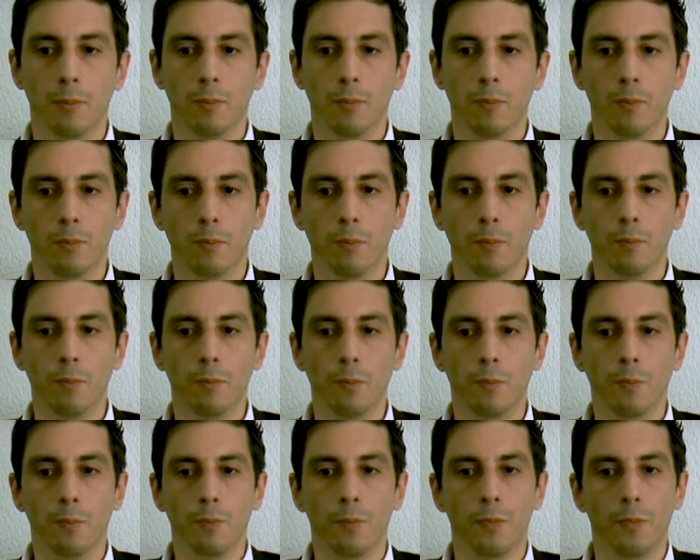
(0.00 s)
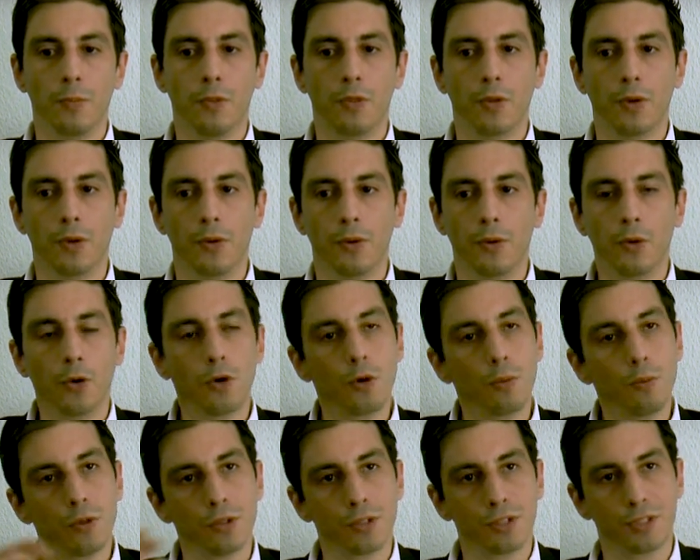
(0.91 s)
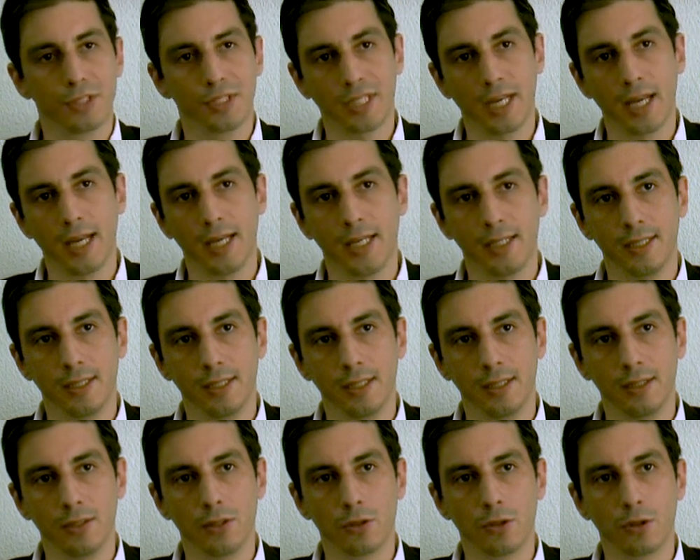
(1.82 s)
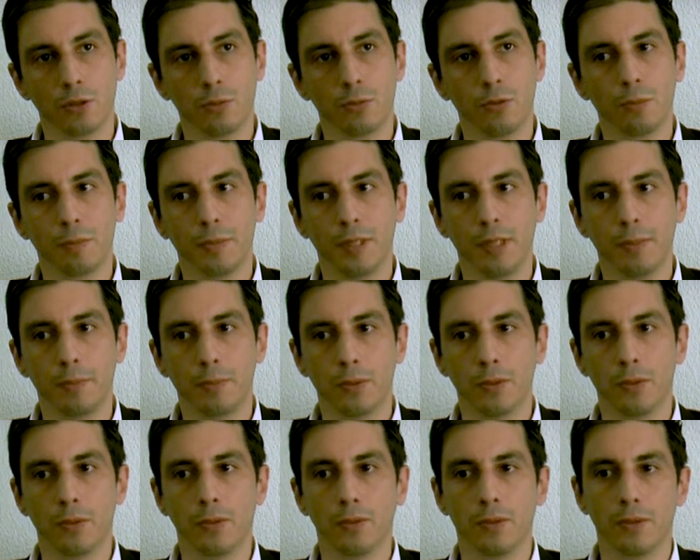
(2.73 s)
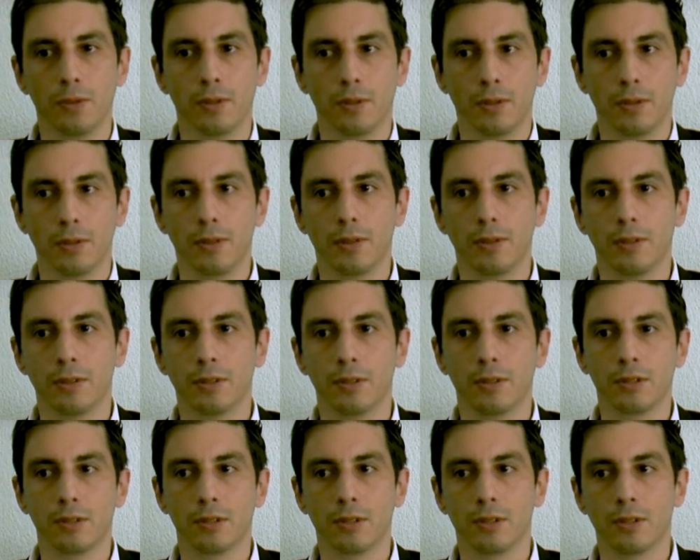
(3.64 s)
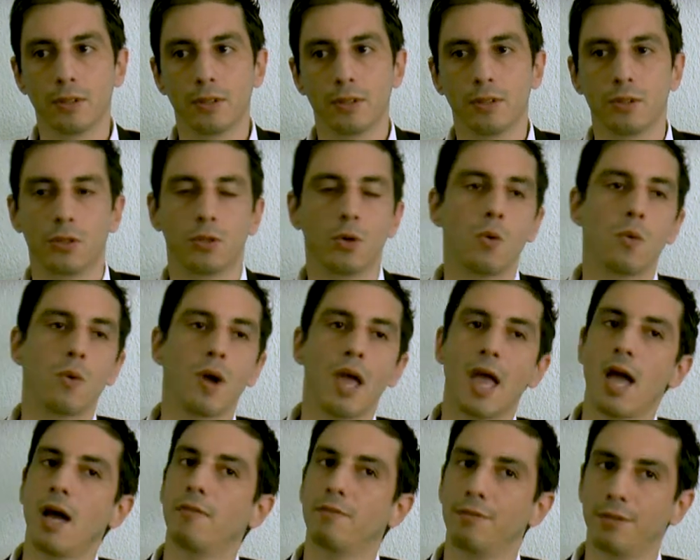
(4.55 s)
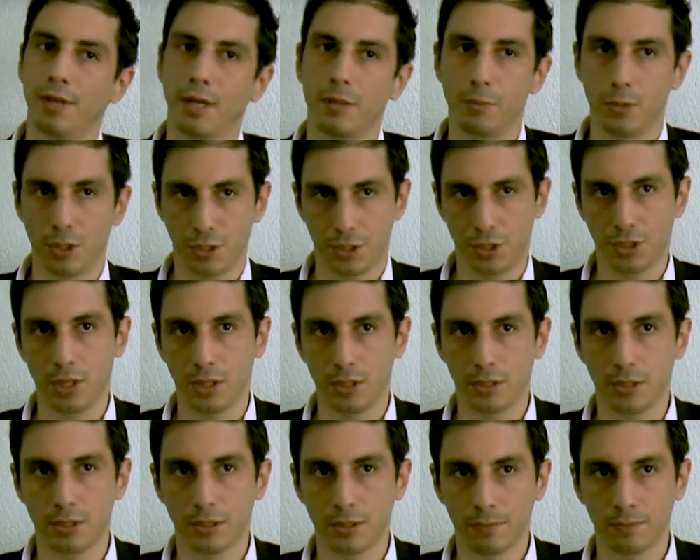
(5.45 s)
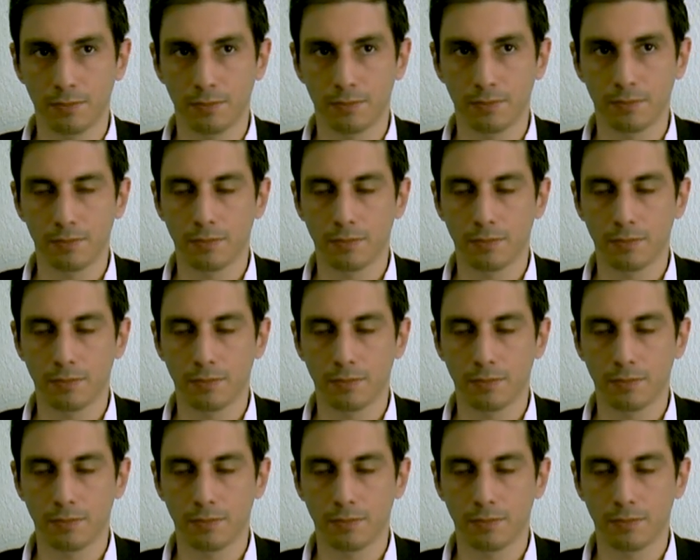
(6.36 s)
um, the normal society, the normal people don't have that much guns